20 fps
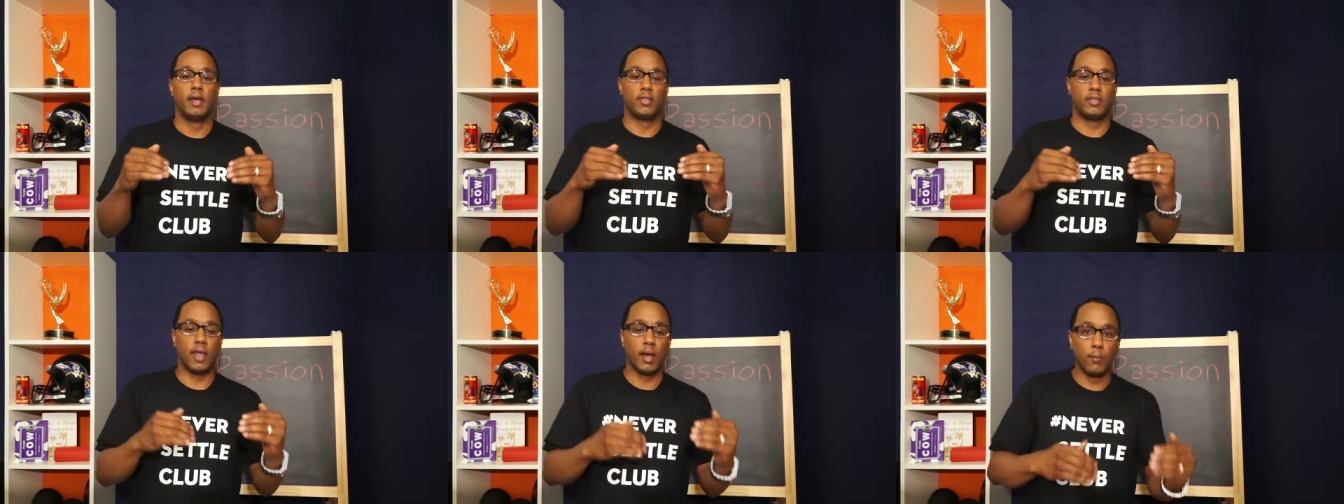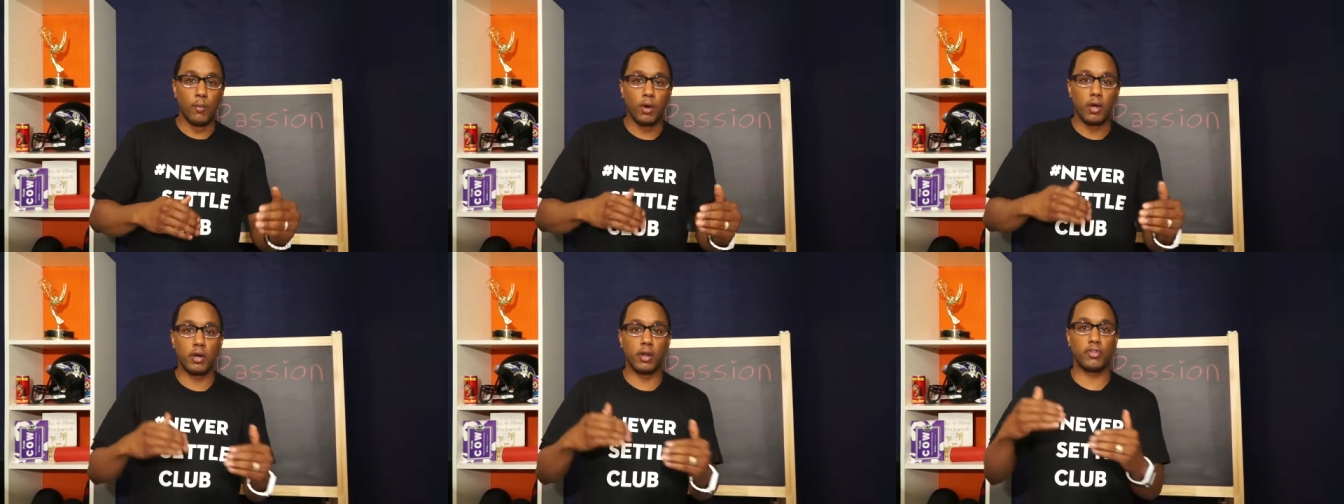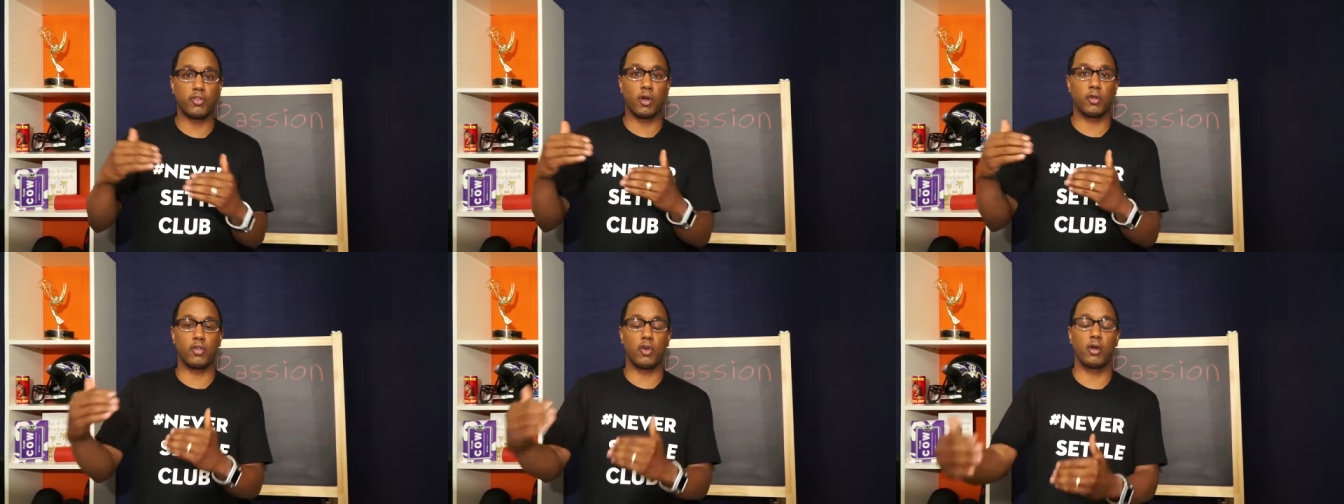then we're going to
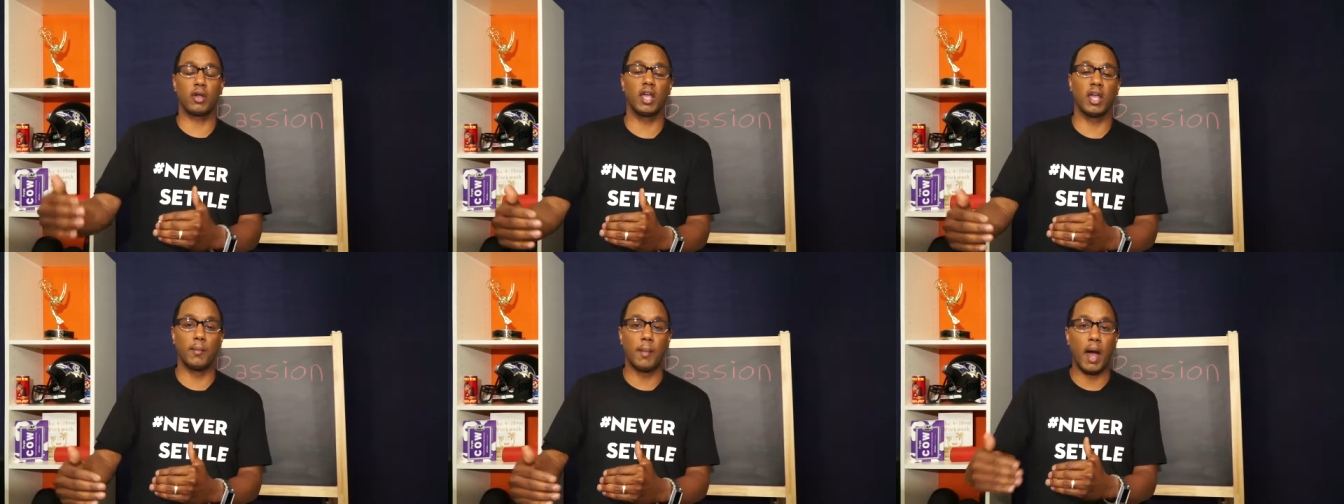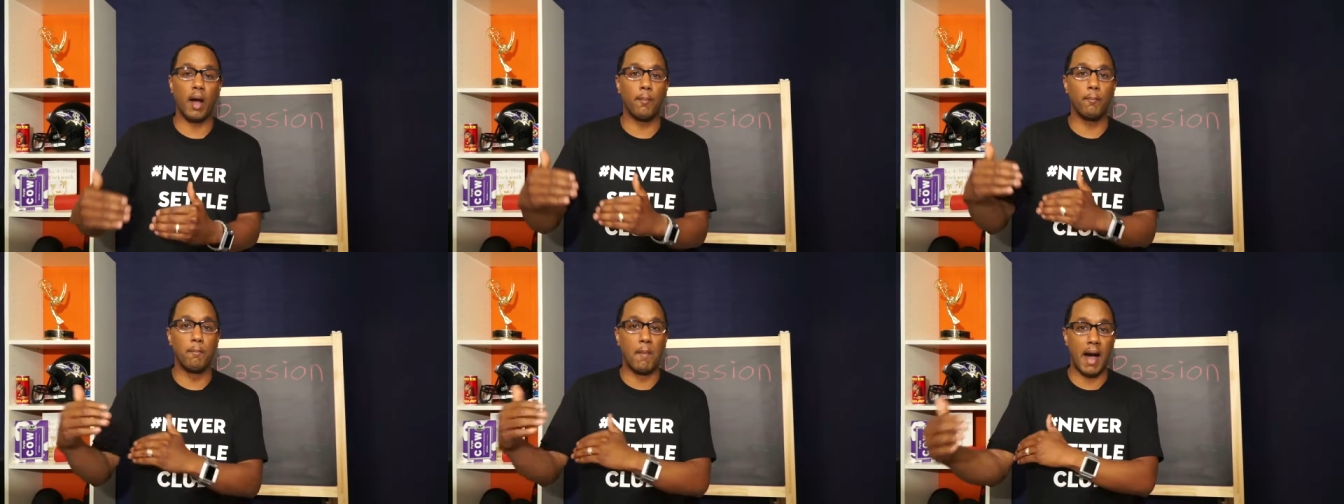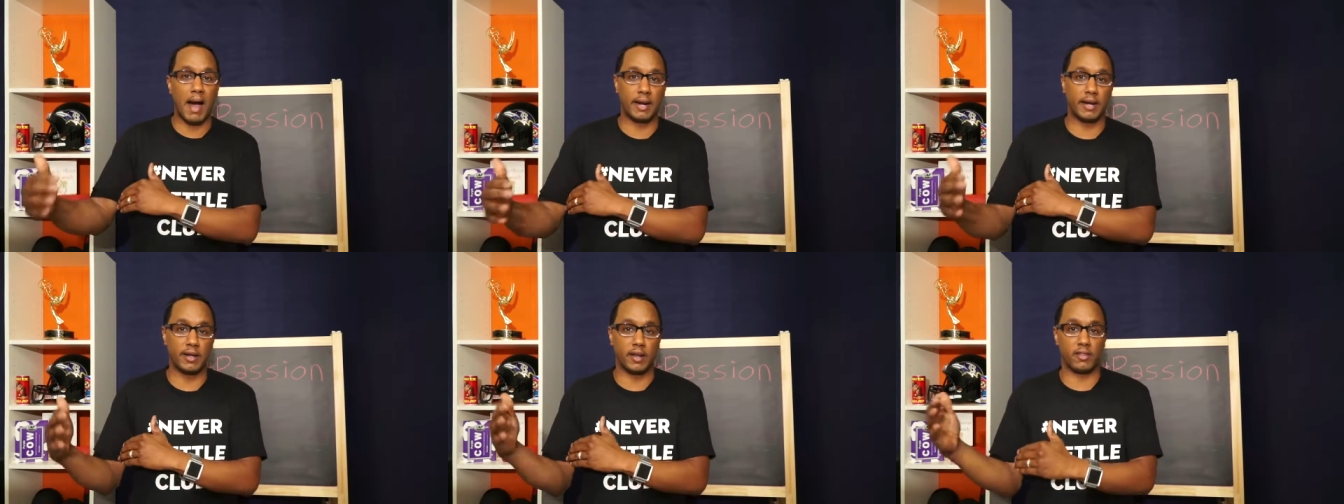start talking about
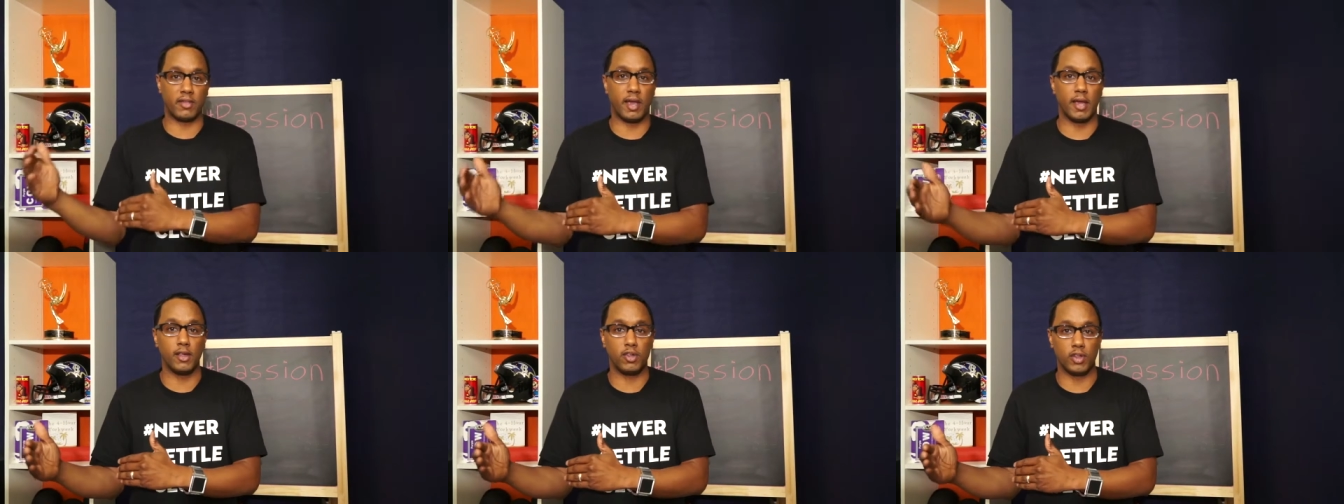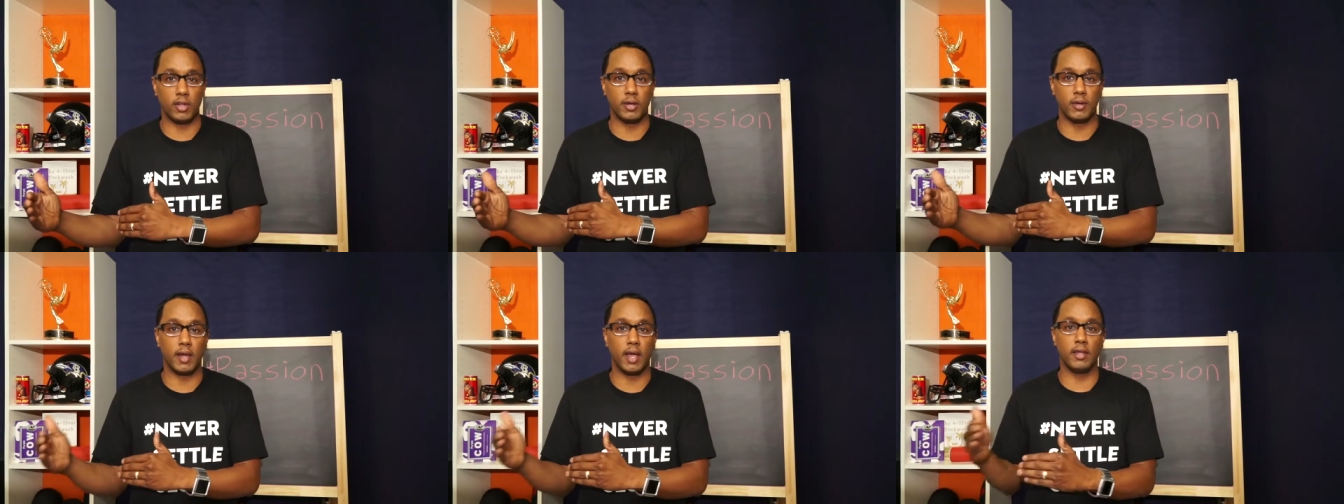monetization.